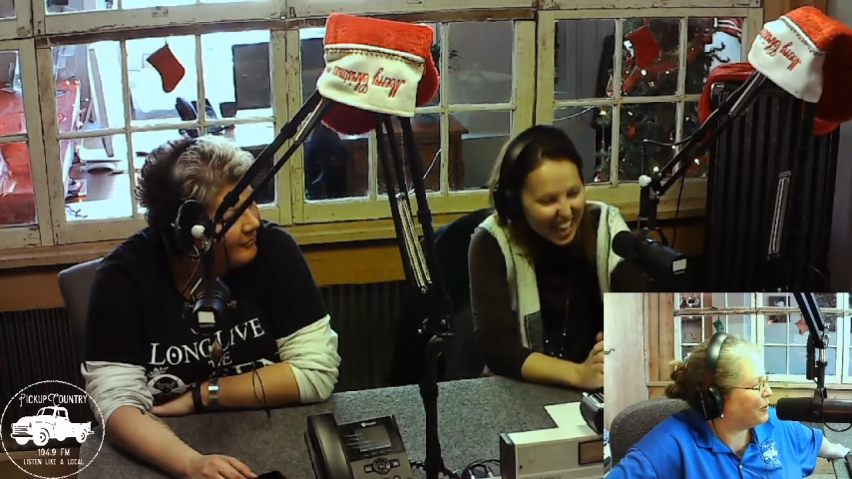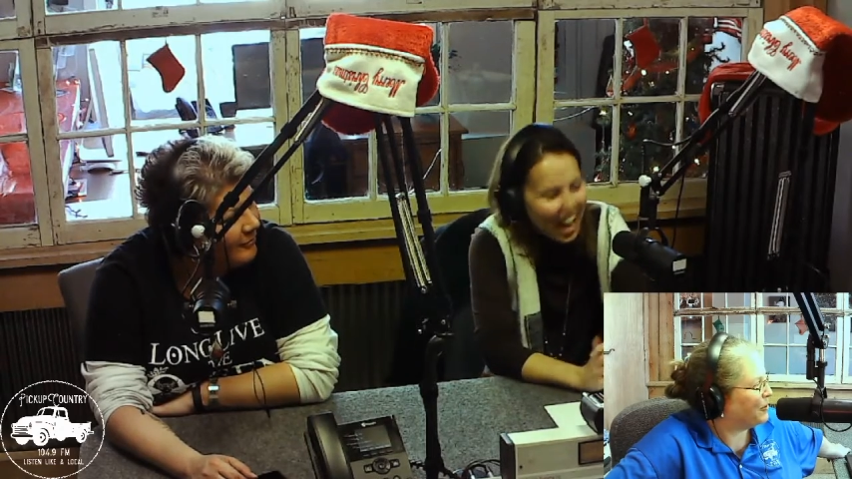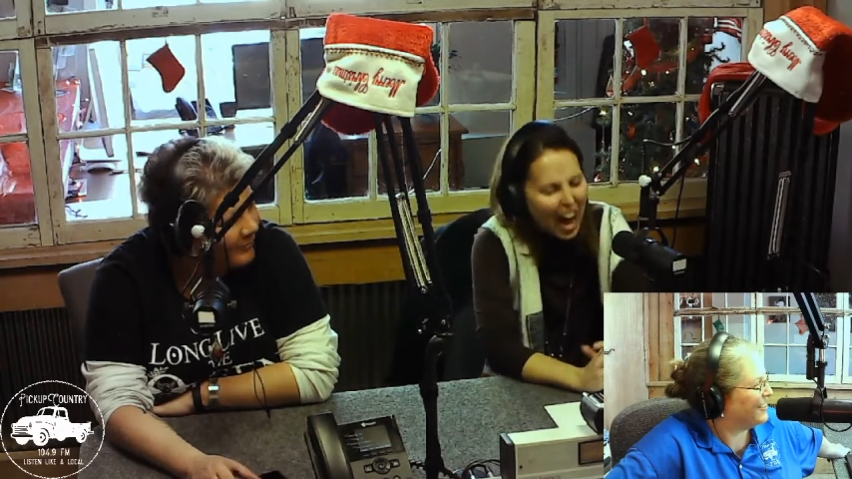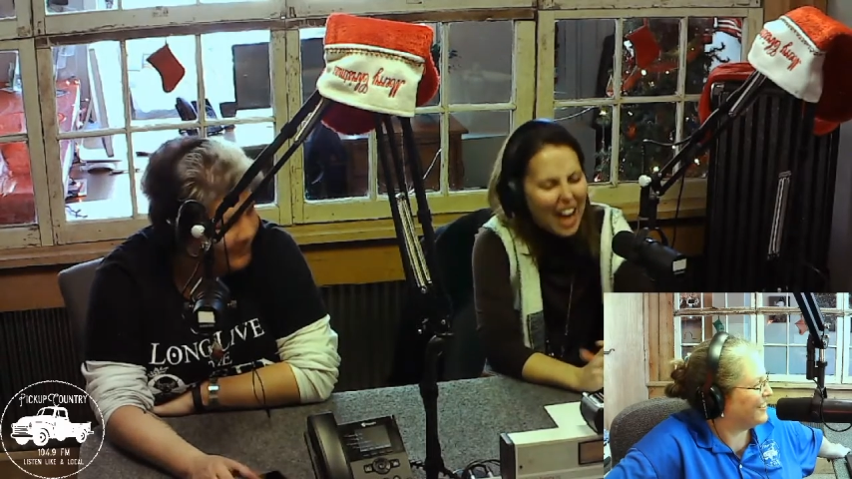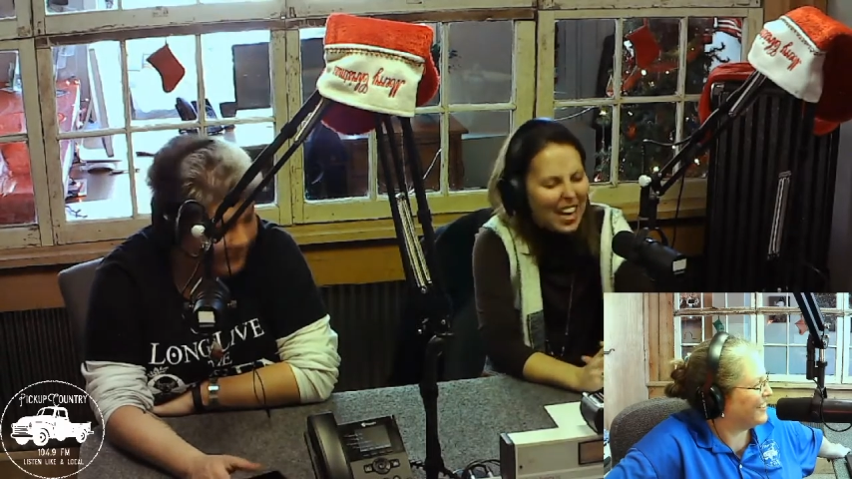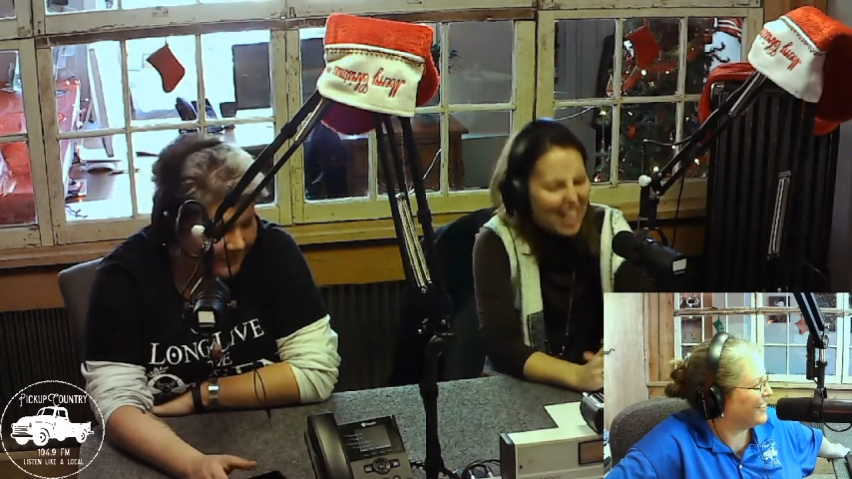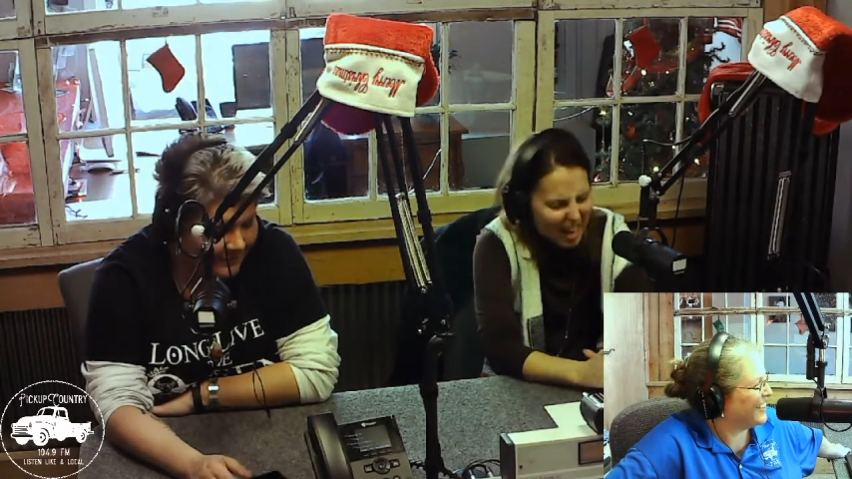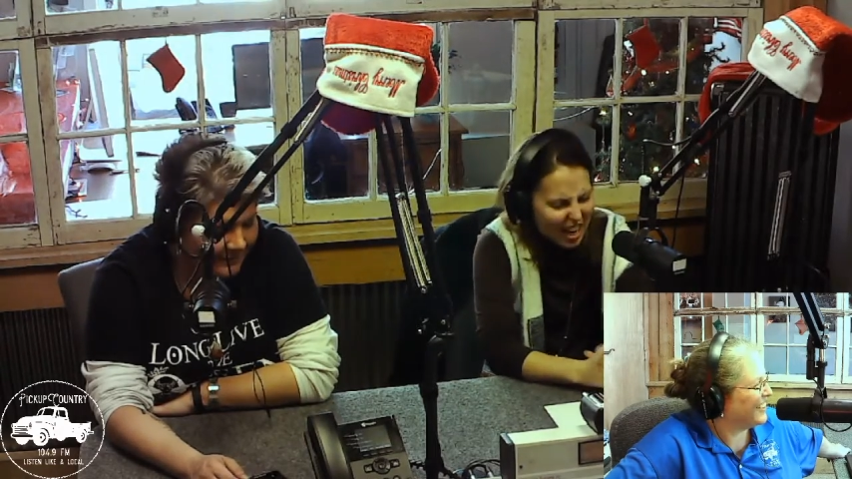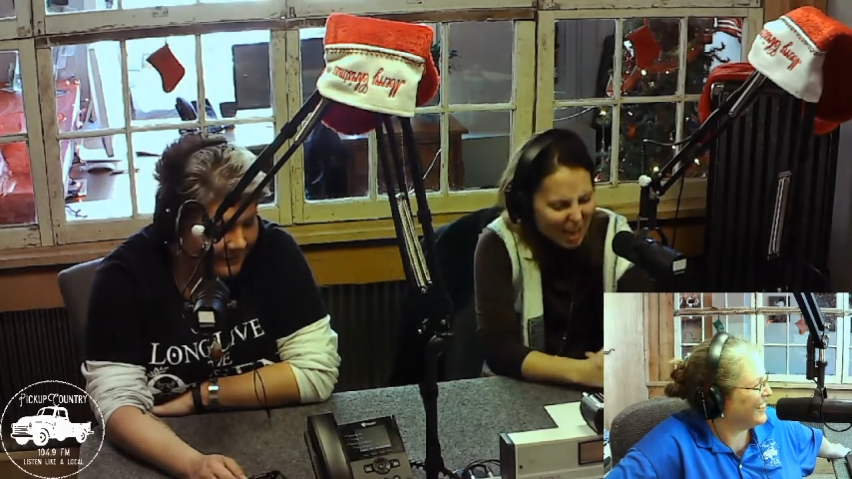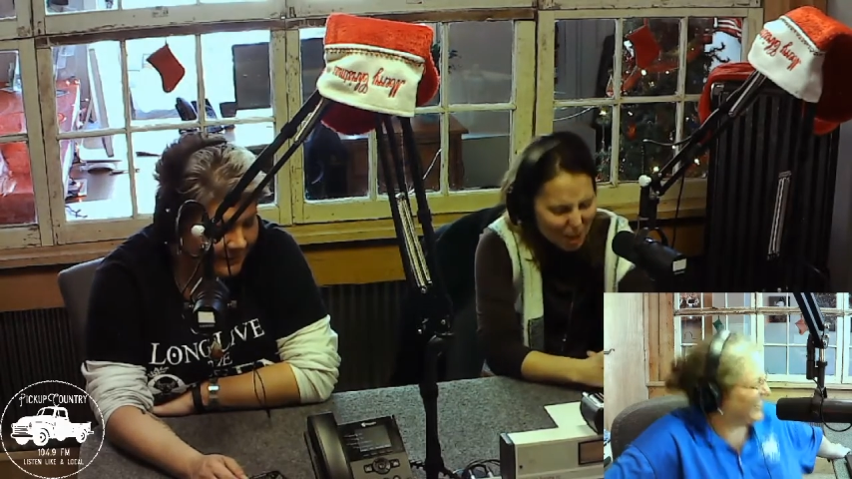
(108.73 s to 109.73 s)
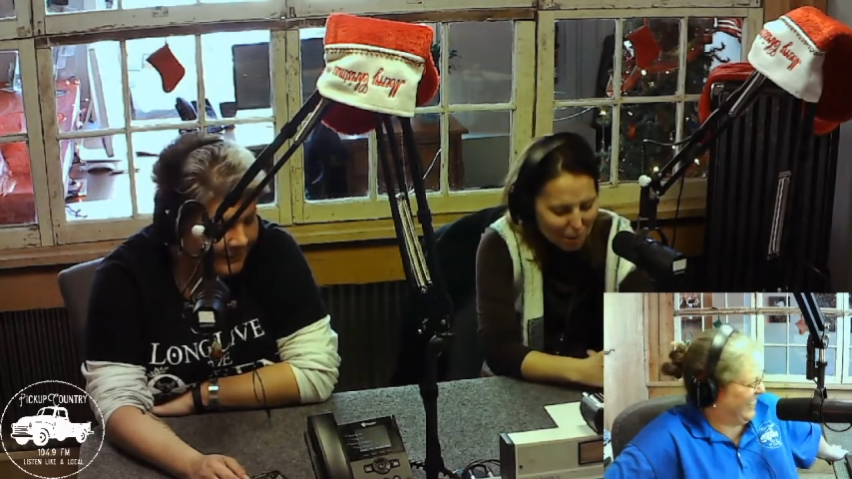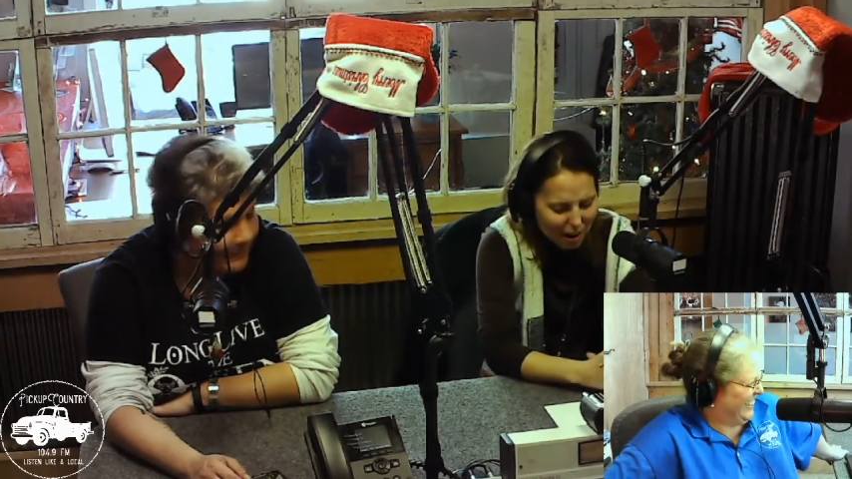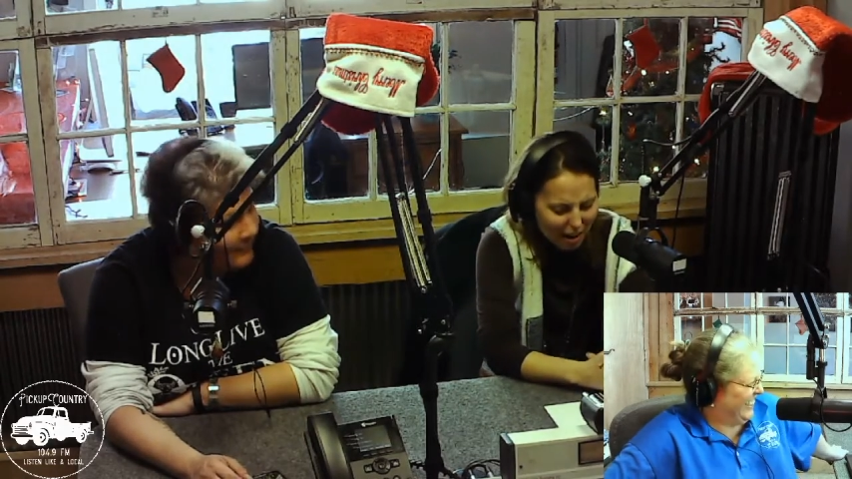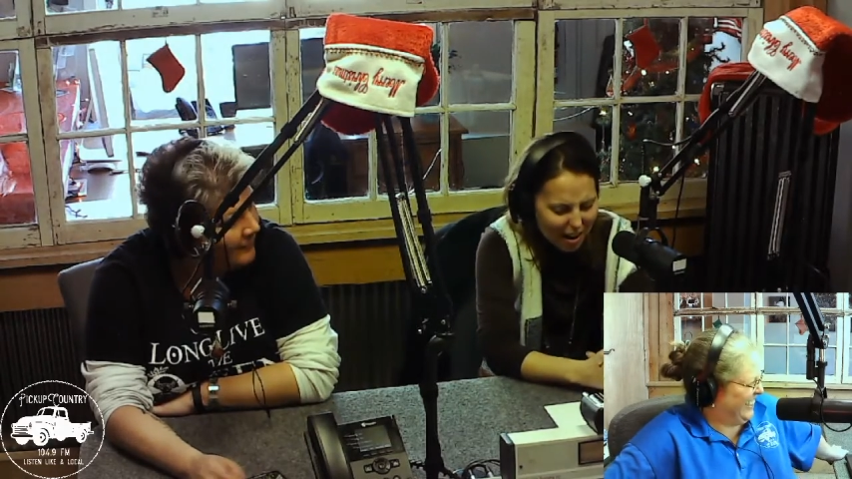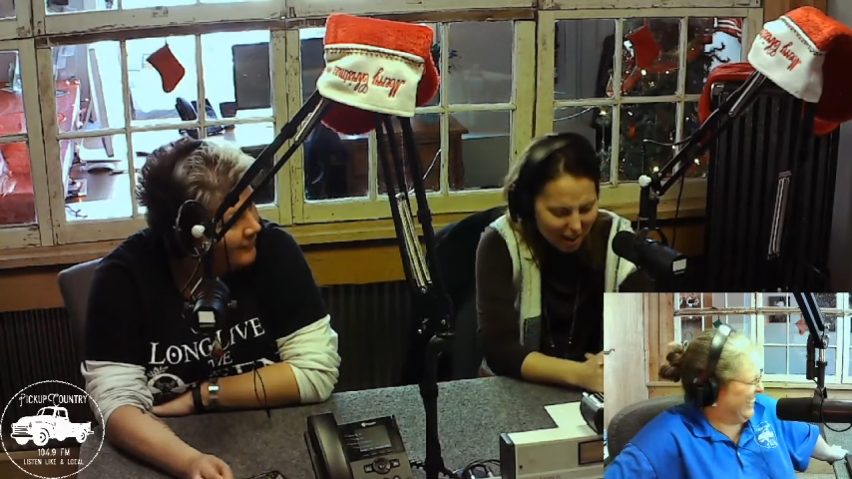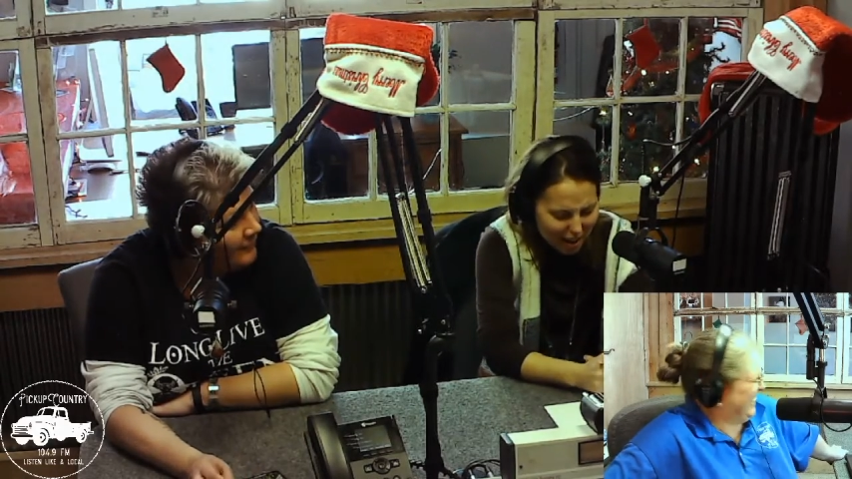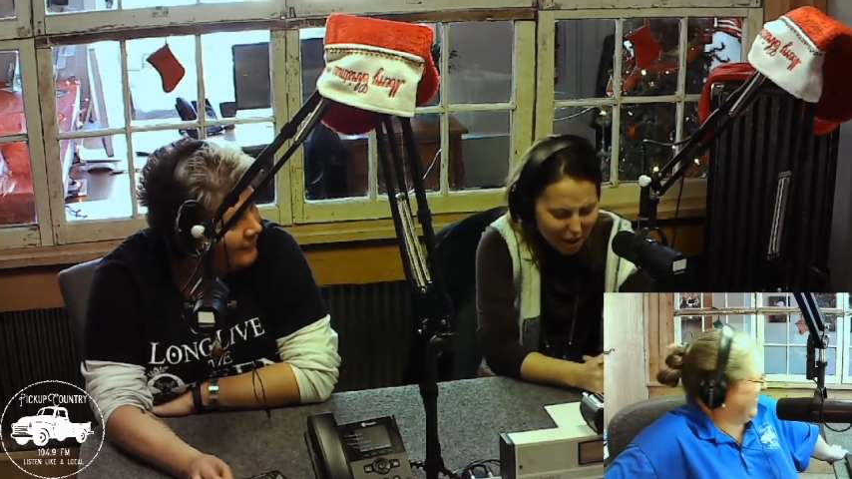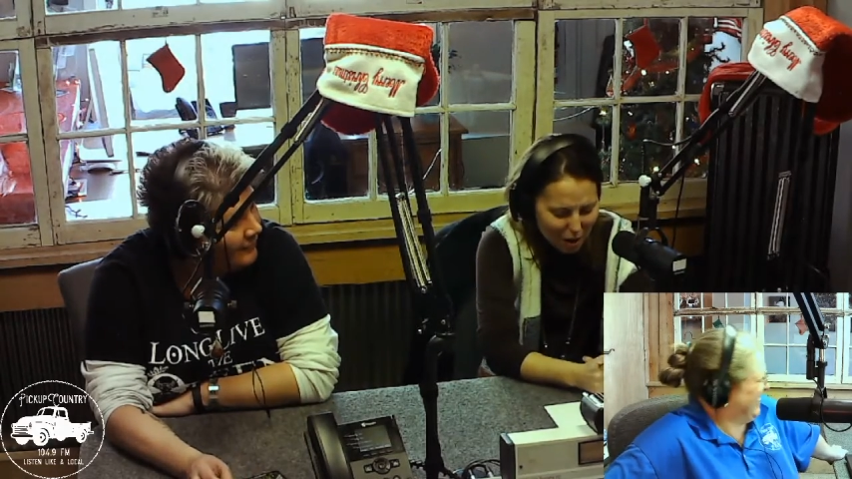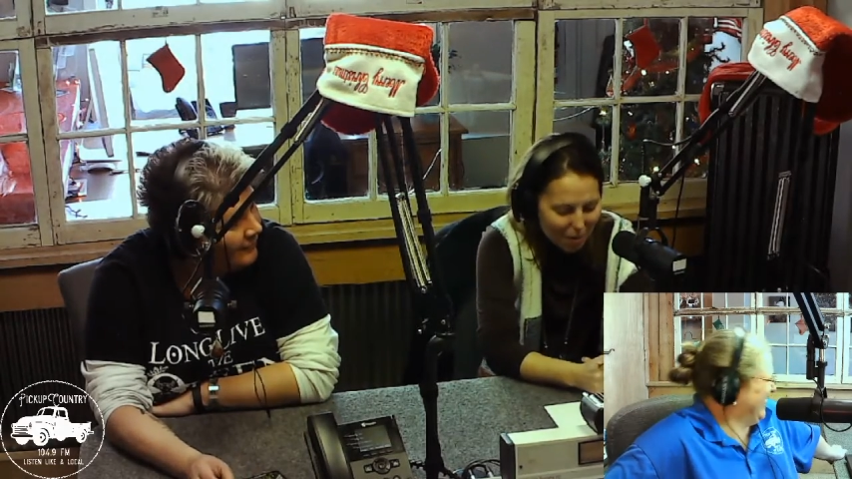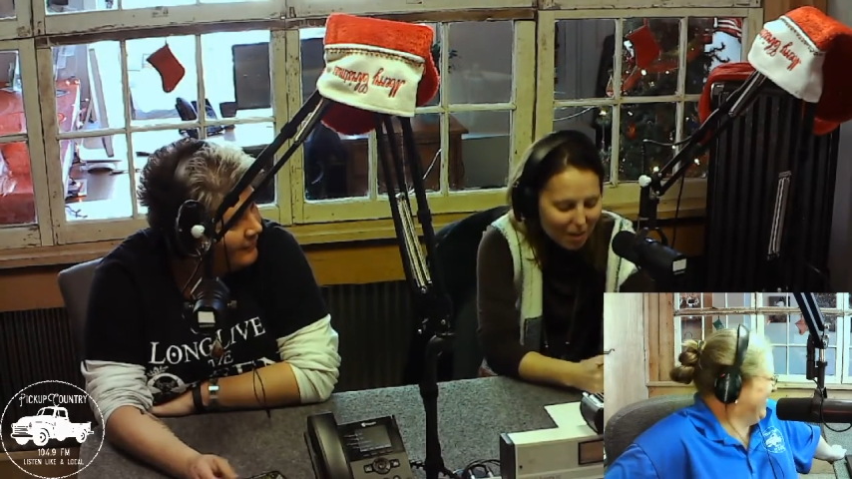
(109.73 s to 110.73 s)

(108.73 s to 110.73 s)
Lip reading: I am.